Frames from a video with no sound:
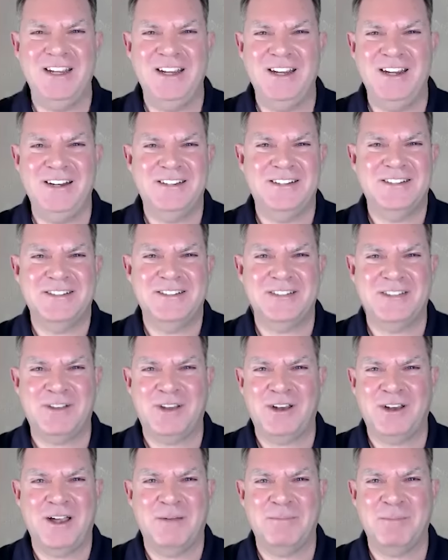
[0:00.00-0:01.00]
they eat,
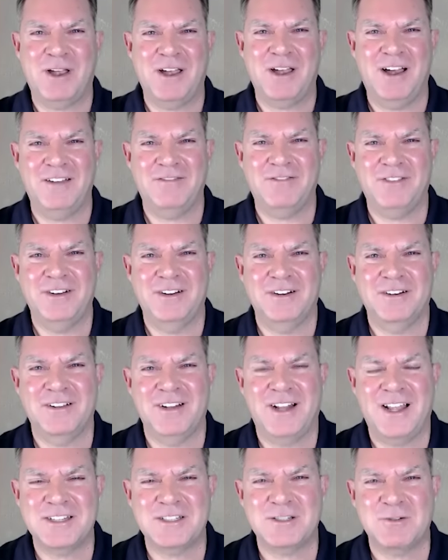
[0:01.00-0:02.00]
having a cup of coffee or
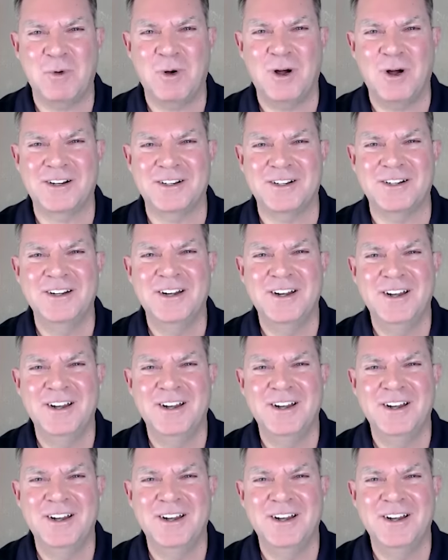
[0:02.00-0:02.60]
a glass of water.